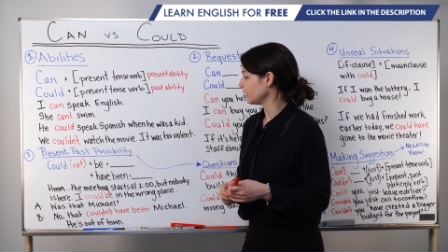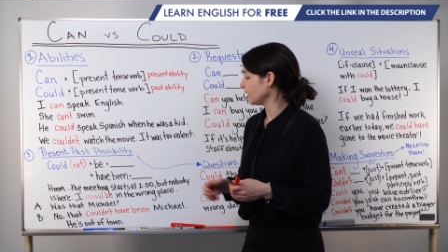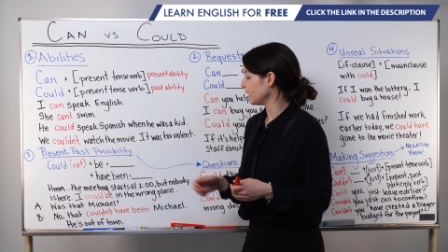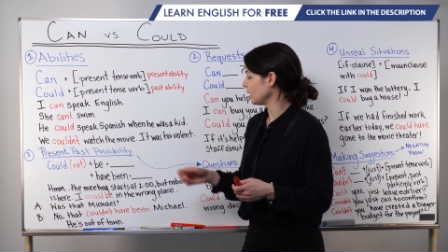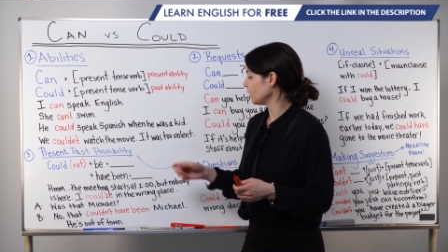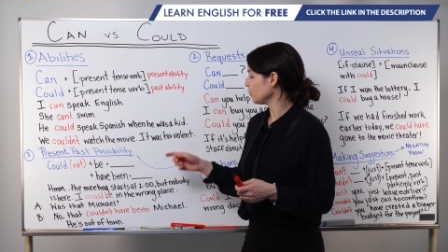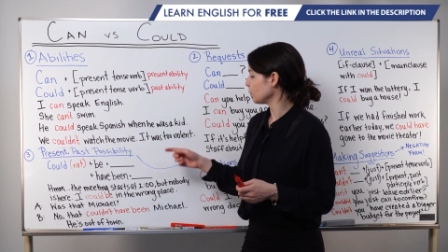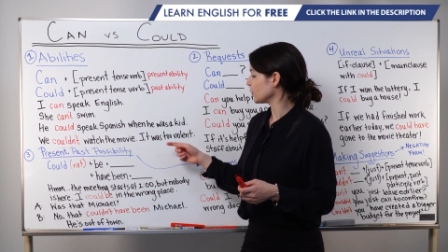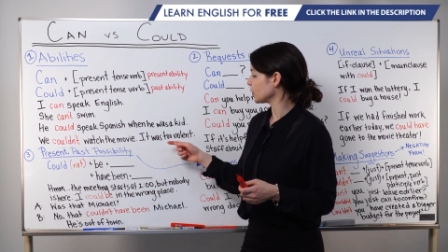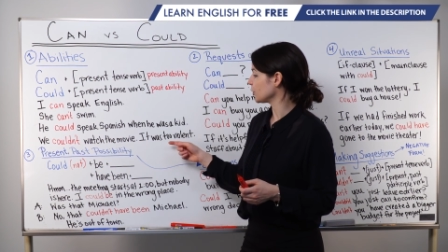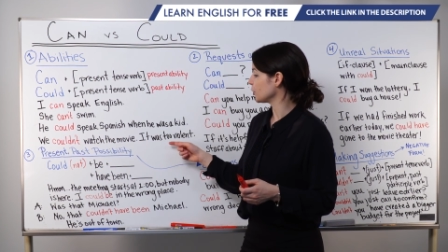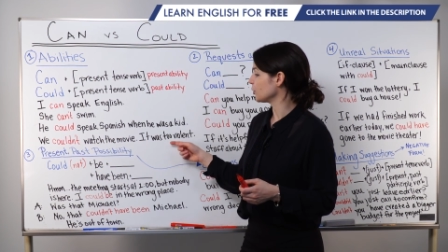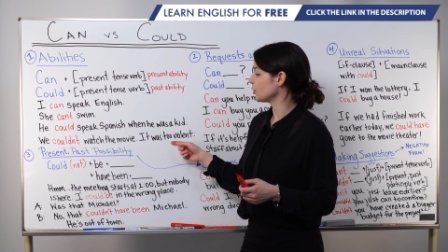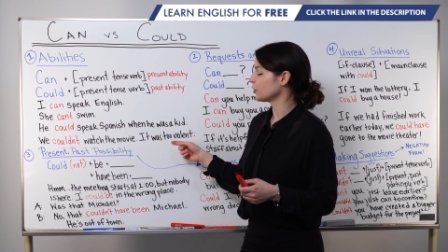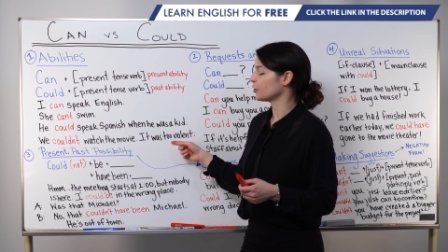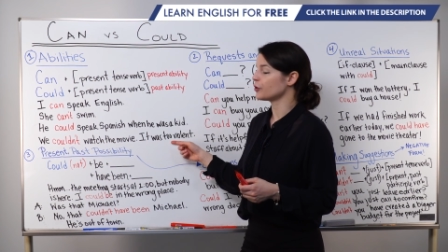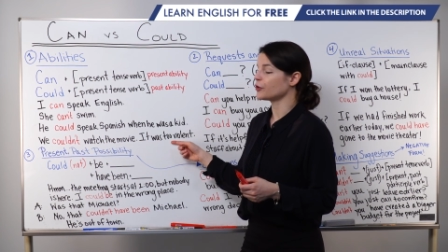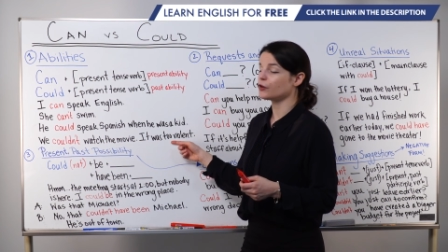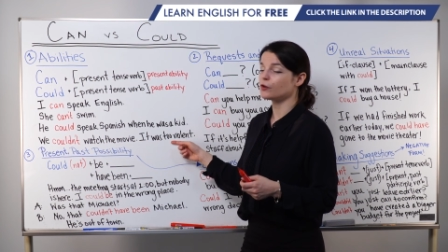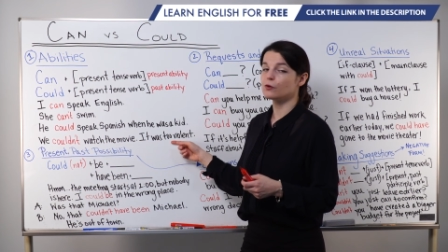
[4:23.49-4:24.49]
It was
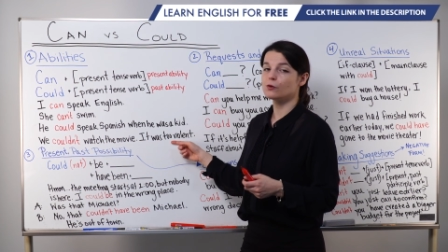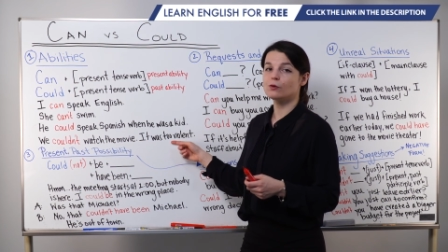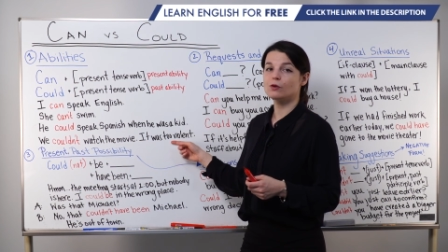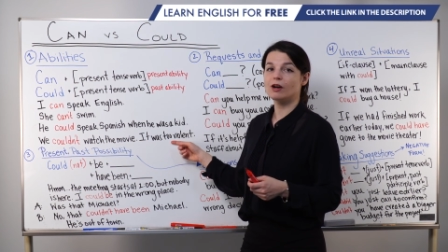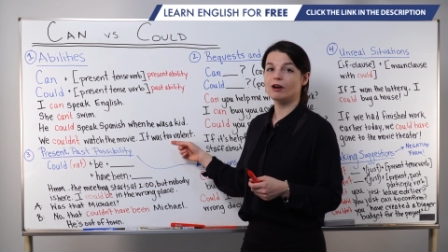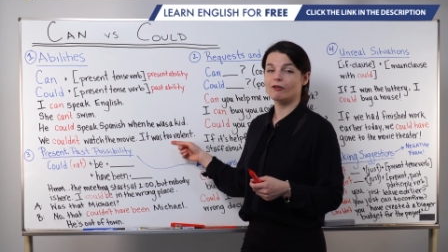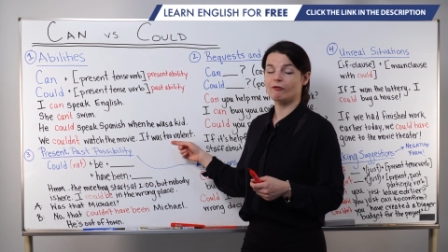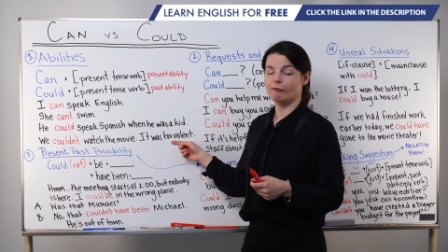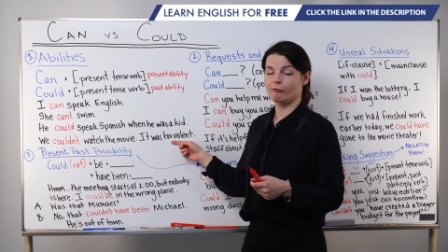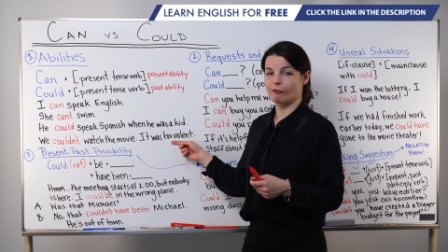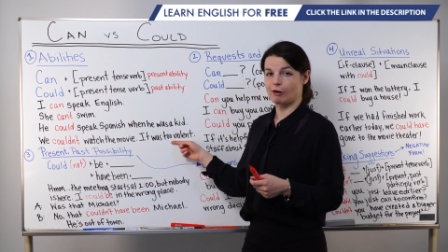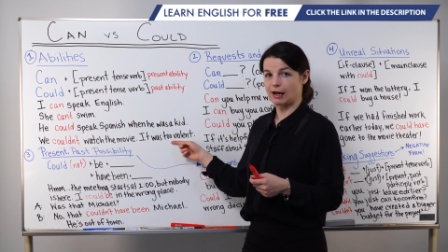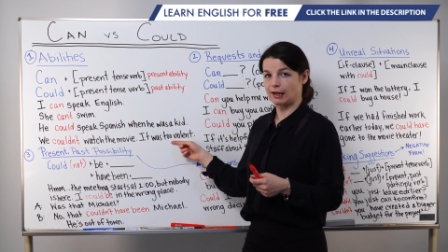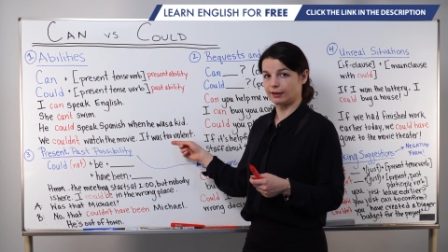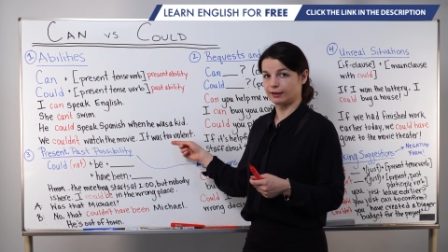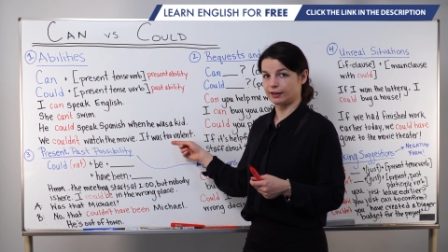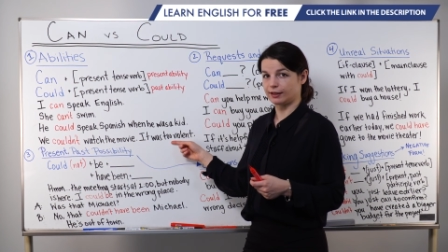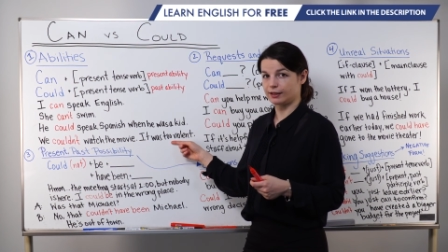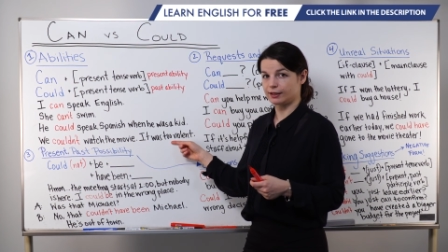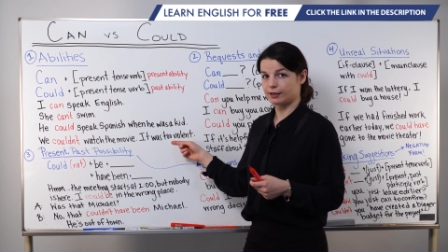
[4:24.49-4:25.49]
too
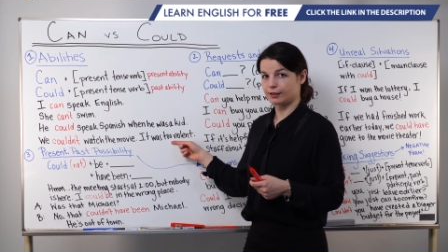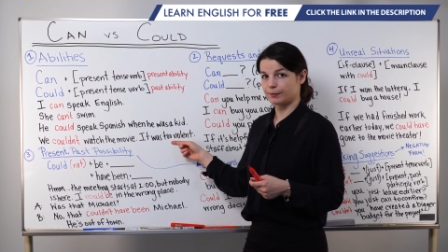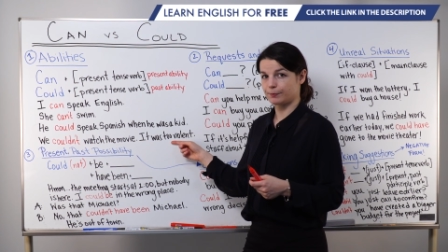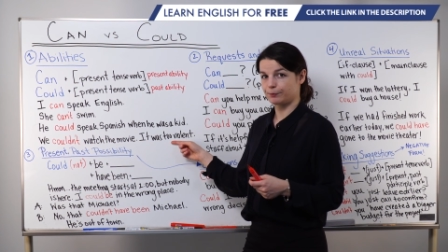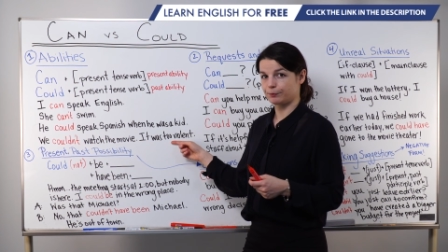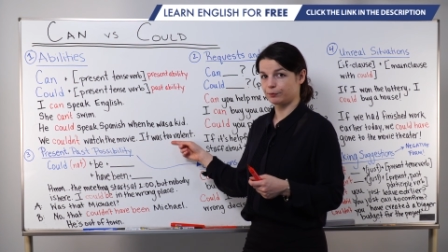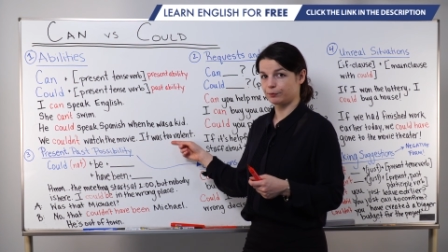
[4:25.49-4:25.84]
violent.